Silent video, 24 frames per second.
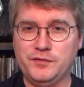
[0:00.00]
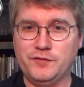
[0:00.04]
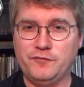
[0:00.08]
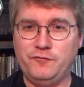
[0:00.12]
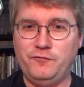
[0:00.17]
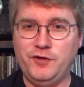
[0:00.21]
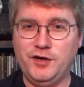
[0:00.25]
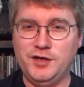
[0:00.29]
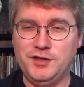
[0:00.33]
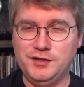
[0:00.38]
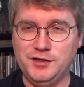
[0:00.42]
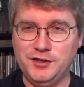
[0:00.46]

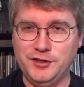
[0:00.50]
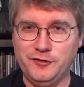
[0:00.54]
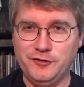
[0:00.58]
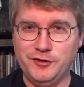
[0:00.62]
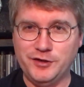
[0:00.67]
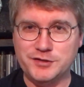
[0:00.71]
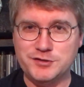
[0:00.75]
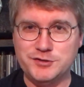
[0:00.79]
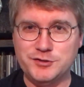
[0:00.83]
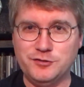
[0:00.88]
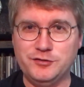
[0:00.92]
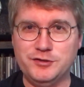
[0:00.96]
Fun
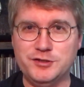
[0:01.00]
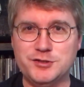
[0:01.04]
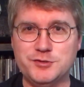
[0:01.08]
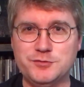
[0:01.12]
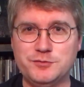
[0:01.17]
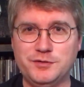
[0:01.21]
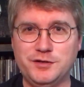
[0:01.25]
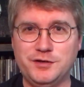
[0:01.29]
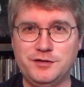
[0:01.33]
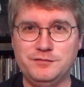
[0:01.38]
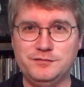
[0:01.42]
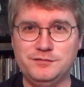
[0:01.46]
lyrics on this
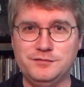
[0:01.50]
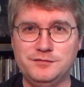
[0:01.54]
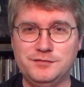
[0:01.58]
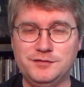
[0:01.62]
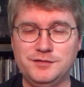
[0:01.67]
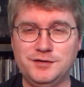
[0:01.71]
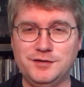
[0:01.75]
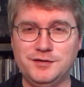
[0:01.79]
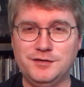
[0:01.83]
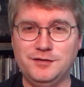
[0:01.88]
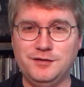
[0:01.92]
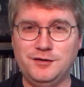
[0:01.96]
one.
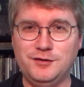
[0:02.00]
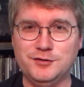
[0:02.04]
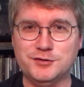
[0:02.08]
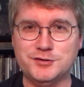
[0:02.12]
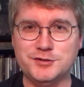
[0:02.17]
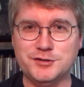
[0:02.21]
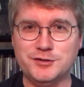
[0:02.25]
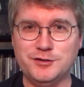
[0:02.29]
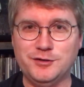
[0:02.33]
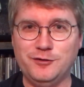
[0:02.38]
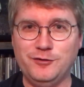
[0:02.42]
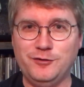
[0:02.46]

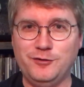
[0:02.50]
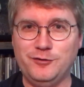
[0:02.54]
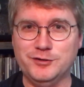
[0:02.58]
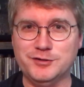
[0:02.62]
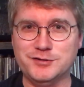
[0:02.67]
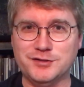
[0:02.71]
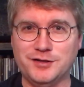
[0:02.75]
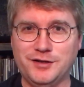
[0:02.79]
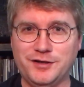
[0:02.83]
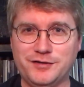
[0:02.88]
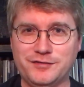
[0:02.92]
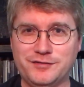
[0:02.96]
Also,
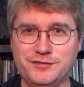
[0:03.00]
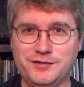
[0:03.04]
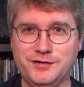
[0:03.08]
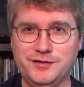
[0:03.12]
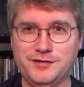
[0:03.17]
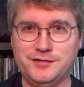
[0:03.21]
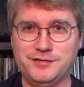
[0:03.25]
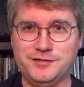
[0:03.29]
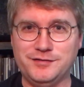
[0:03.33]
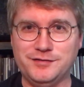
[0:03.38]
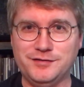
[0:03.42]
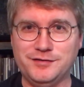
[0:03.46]
always like
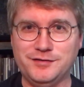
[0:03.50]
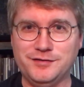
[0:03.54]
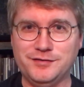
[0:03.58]
that